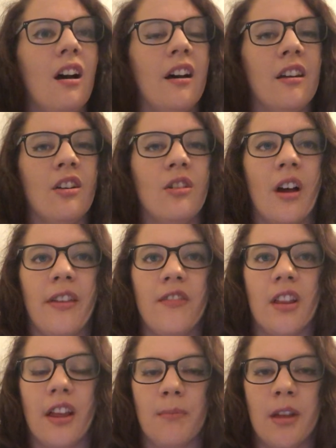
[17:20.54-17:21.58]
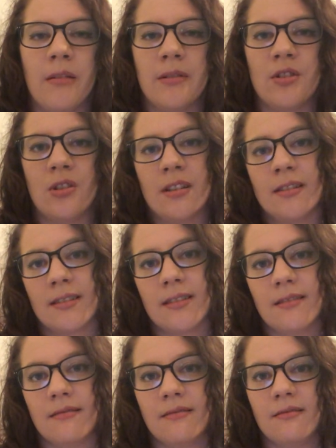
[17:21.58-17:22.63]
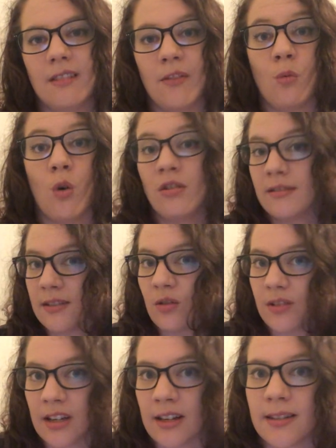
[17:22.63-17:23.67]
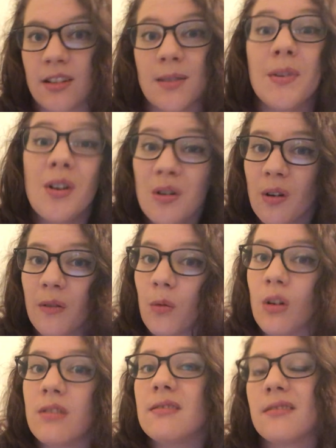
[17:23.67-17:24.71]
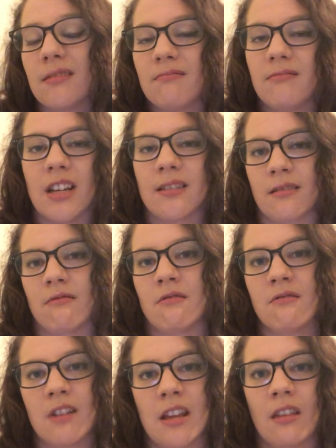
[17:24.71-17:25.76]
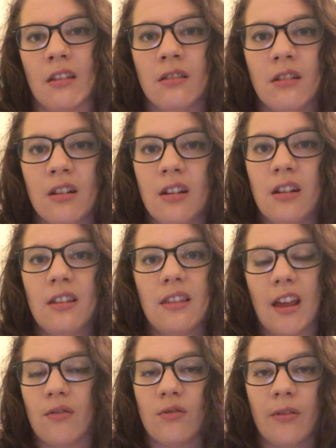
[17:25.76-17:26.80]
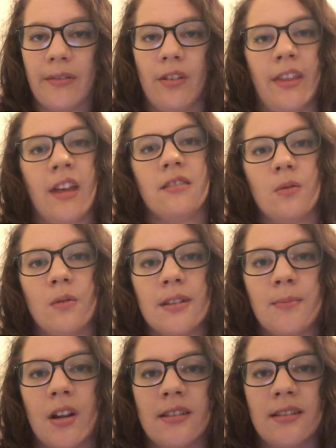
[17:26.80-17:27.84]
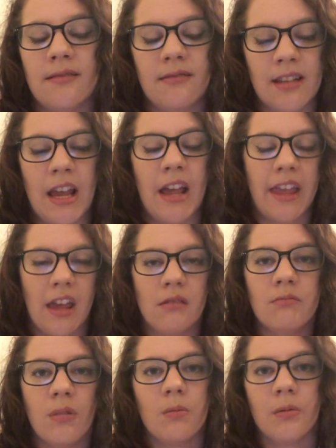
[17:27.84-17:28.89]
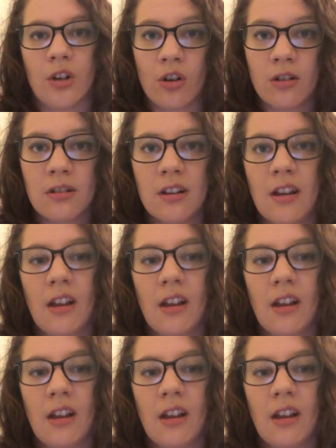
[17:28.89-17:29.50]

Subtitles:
don't know, I feel like maybe if Wong's not dust, because we don't know if Wong's dust or not either. They haven't revealed that to us, but I'd say again, probably not.